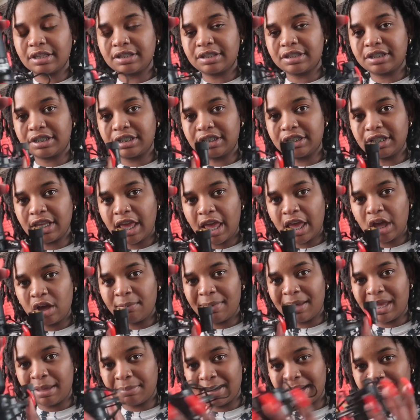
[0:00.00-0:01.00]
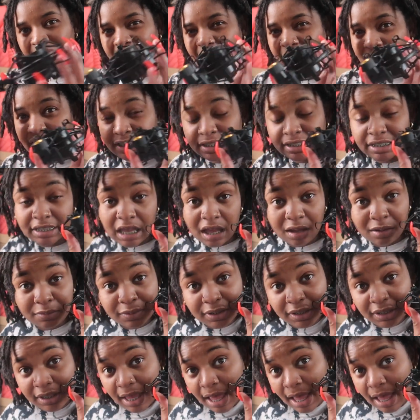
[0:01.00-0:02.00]
so, baby, like
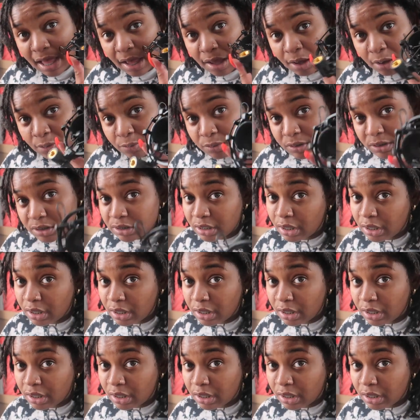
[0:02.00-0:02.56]
so,